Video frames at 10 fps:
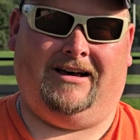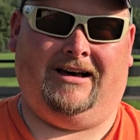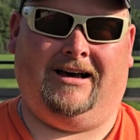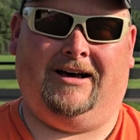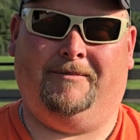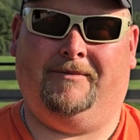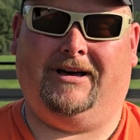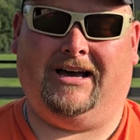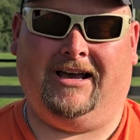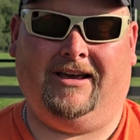
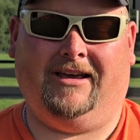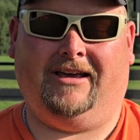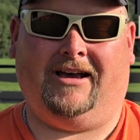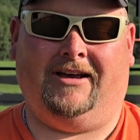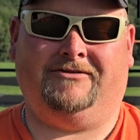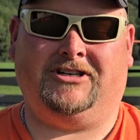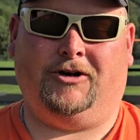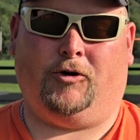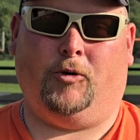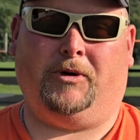I've
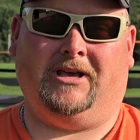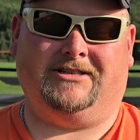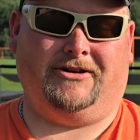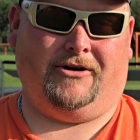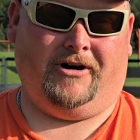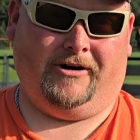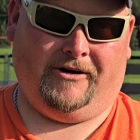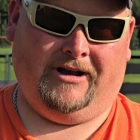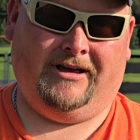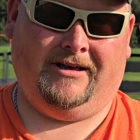seen a group of kids that are
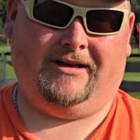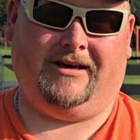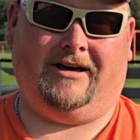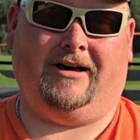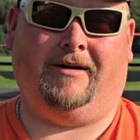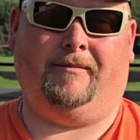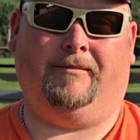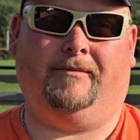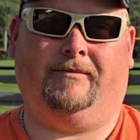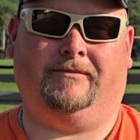hungry.
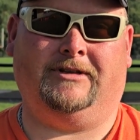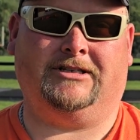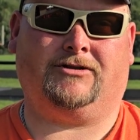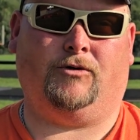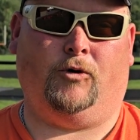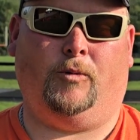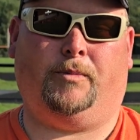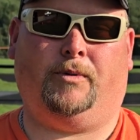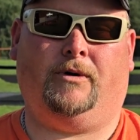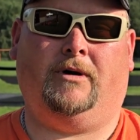This
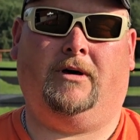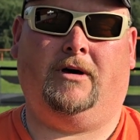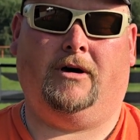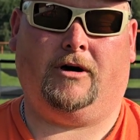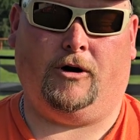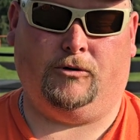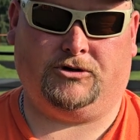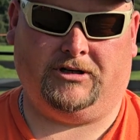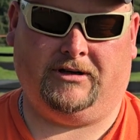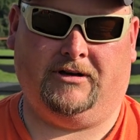group
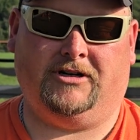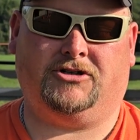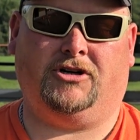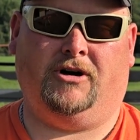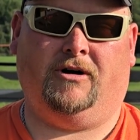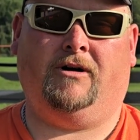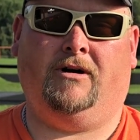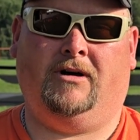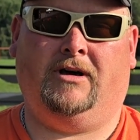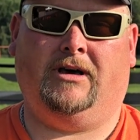coaching this year
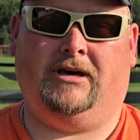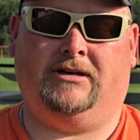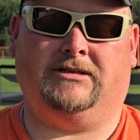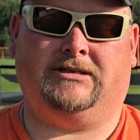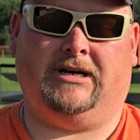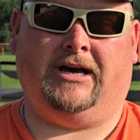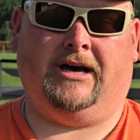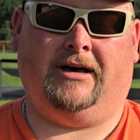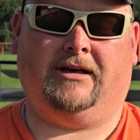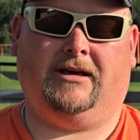is
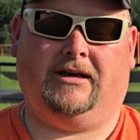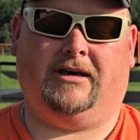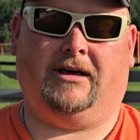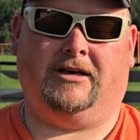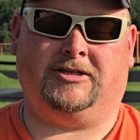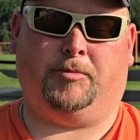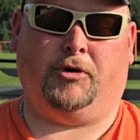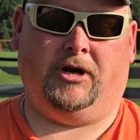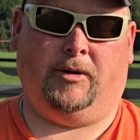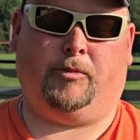a
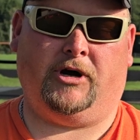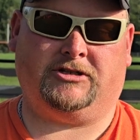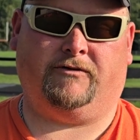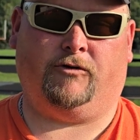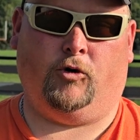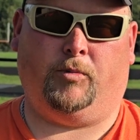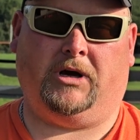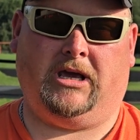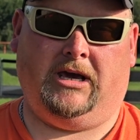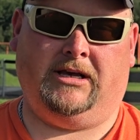pretty impressive group
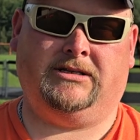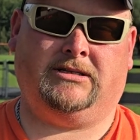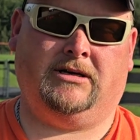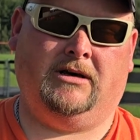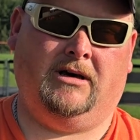of kids.